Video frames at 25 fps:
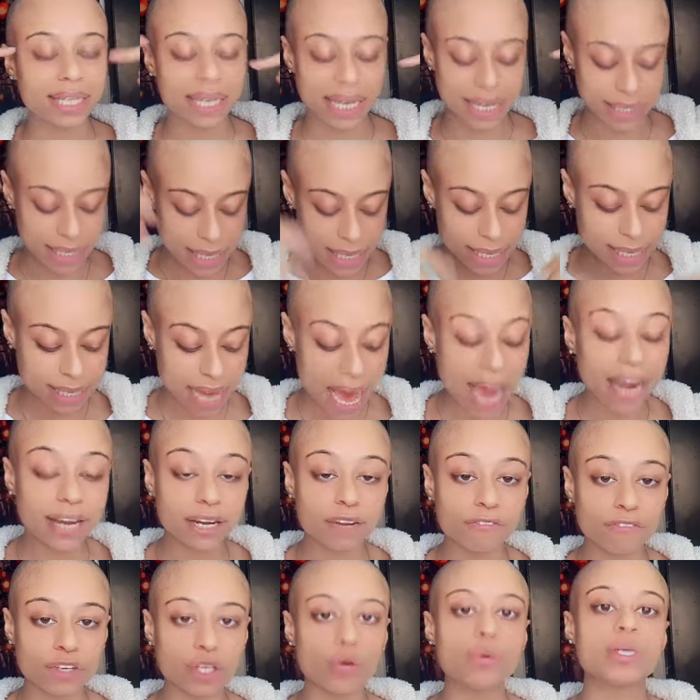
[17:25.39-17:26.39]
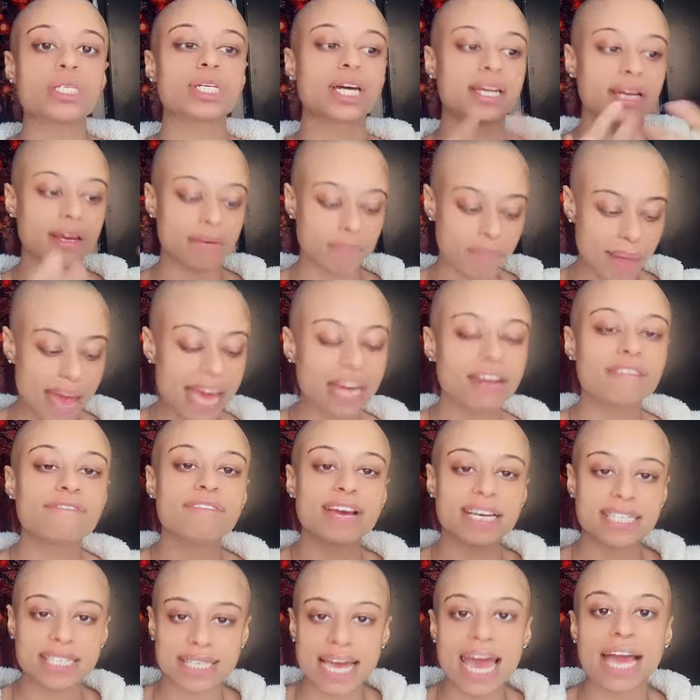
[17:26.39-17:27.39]
in, inside of you is going to
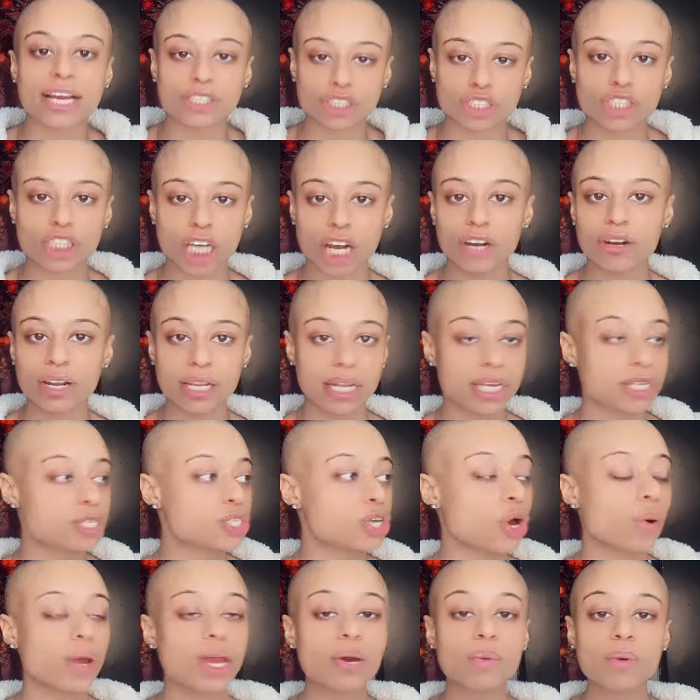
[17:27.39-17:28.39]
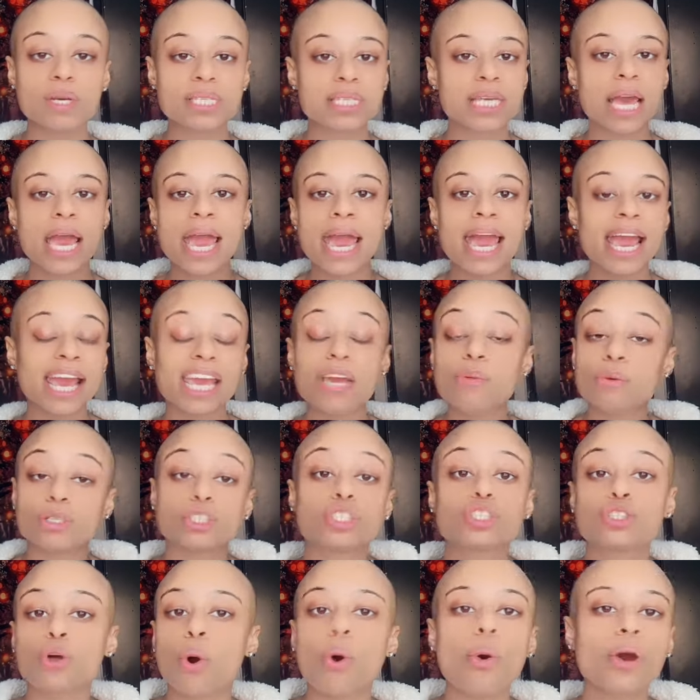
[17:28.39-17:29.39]
manifest externally. So it was, he
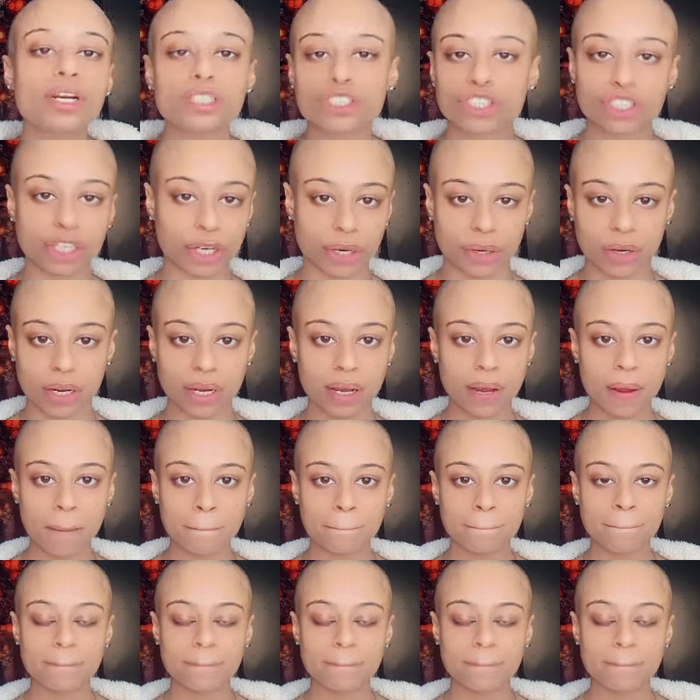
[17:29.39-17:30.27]
was tortured.